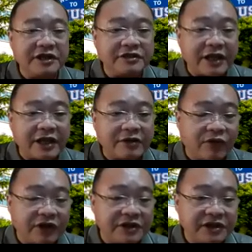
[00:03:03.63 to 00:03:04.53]
general,
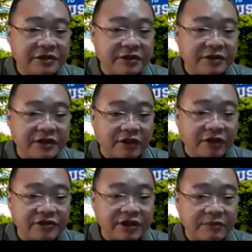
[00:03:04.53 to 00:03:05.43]
for a discrete
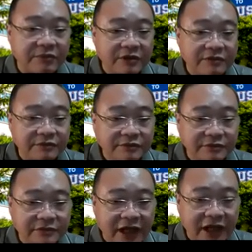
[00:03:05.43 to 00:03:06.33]
constraint problem,
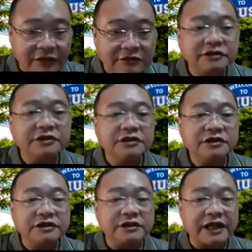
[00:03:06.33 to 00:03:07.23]
now
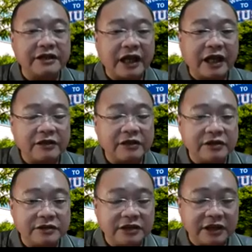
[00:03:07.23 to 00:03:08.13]
then
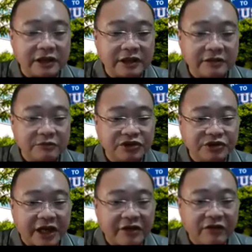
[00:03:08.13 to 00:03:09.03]
the most
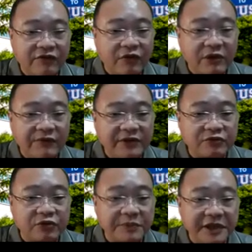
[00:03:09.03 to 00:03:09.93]
general form of it
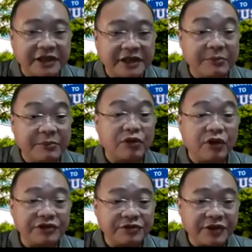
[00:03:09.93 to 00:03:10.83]
would be a table
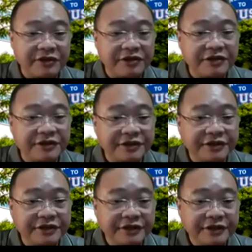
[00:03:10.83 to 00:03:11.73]
constraint.
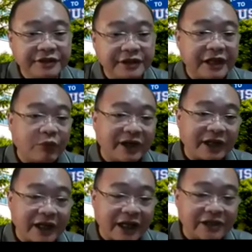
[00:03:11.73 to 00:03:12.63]
Then one
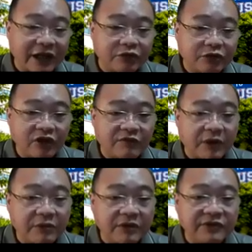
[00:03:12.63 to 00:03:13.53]
can ask how to solve
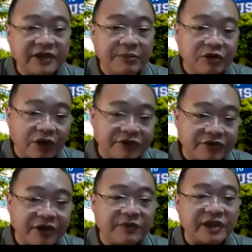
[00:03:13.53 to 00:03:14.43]
problems with table
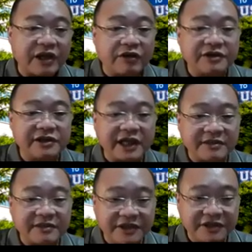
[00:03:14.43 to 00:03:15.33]
constraints, which are called
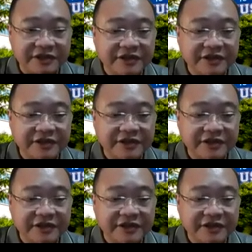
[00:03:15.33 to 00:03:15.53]
CSPs.